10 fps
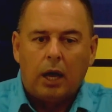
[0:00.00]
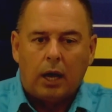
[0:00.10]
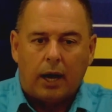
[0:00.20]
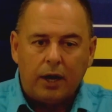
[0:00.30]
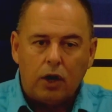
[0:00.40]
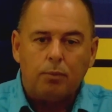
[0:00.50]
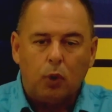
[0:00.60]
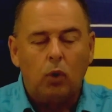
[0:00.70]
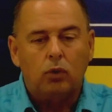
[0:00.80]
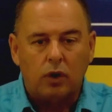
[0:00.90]
I hope
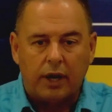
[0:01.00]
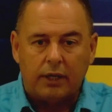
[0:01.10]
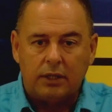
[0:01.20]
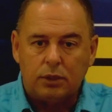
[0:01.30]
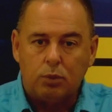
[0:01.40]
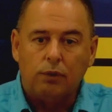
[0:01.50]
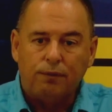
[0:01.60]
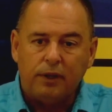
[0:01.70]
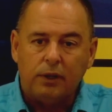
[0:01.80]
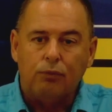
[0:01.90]
all Cook Islanders will
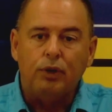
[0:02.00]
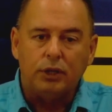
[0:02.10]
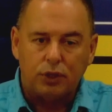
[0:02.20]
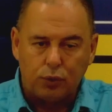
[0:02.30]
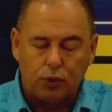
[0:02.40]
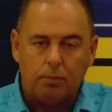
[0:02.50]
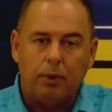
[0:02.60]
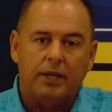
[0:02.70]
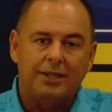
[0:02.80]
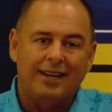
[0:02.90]
feel reassured
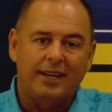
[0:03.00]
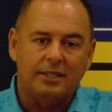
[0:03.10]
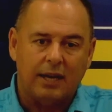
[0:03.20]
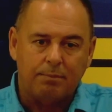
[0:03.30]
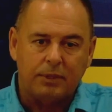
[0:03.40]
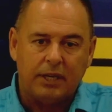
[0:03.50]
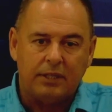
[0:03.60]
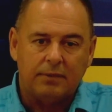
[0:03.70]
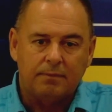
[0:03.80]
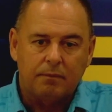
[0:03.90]
by today's
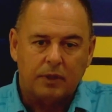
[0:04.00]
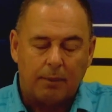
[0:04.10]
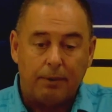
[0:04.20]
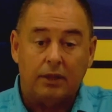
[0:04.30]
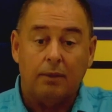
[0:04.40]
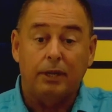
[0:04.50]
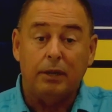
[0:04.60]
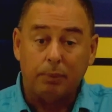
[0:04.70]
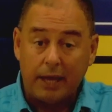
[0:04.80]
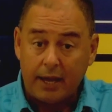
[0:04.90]
update about the many
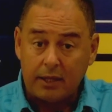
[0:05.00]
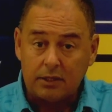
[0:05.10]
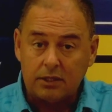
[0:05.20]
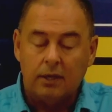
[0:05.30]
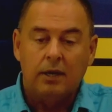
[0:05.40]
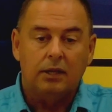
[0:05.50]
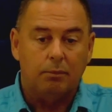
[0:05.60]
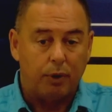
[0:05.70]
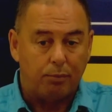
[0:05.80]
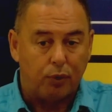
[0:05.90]
plans, the
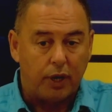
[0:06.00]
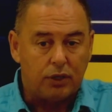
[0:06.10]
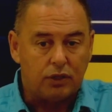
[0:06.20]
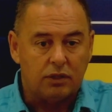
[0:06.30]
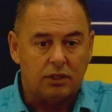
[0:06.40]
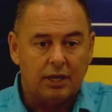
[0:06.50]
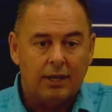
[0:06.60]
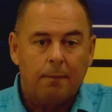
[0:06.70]
preparations,